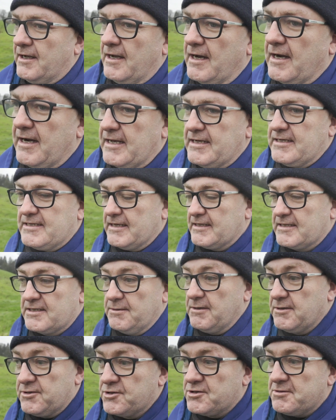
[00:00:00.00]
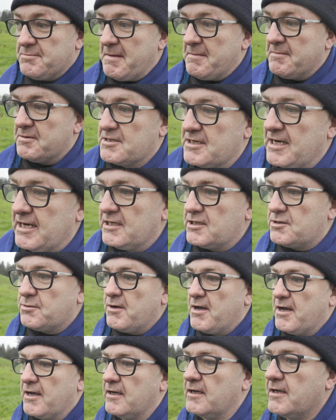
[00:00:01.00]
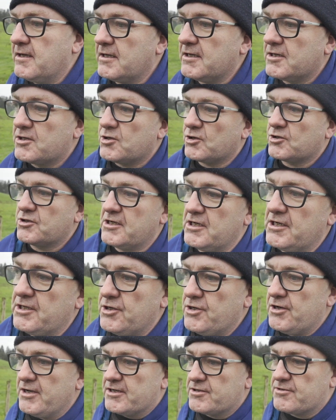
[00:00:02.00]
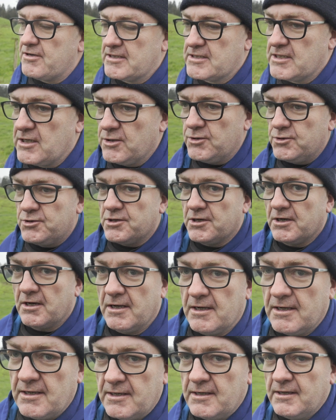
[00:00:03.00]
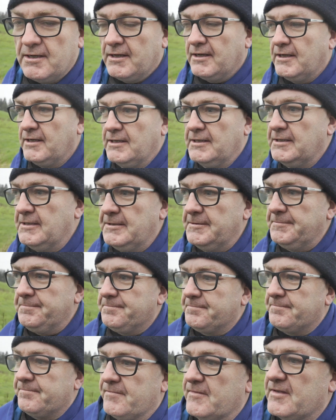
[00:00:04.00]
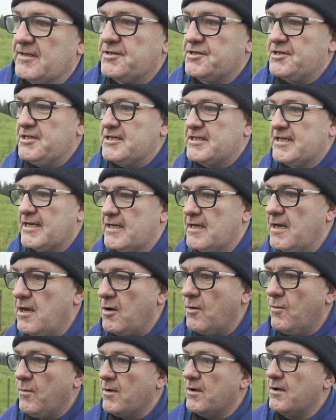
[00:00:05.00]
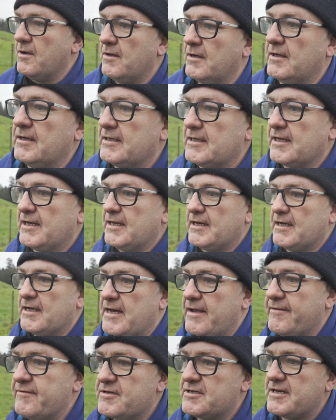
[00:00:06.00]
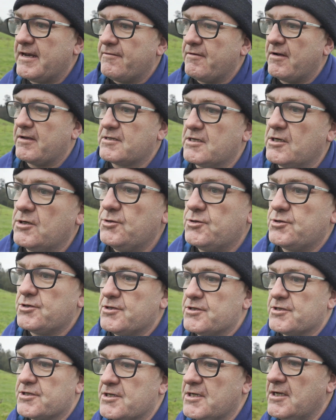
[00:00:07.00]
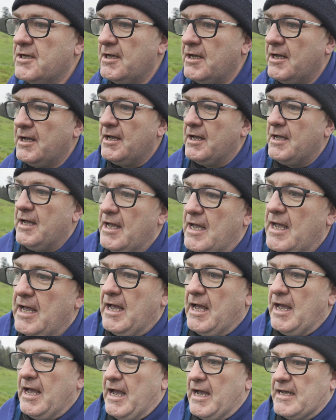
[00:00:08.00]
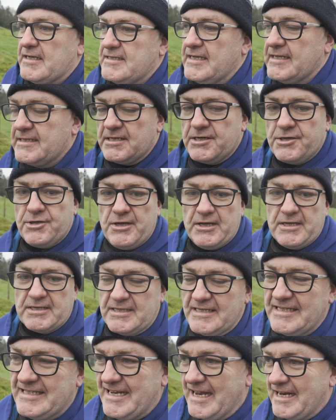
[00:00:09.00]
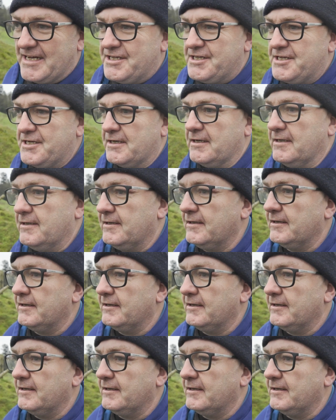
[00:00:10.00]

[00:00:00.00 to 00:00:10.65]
And I said to her, I just remember saying to her, you stuck to your New Year's resolution? And she said, no, I never set resolutions. I set a New Year's intention.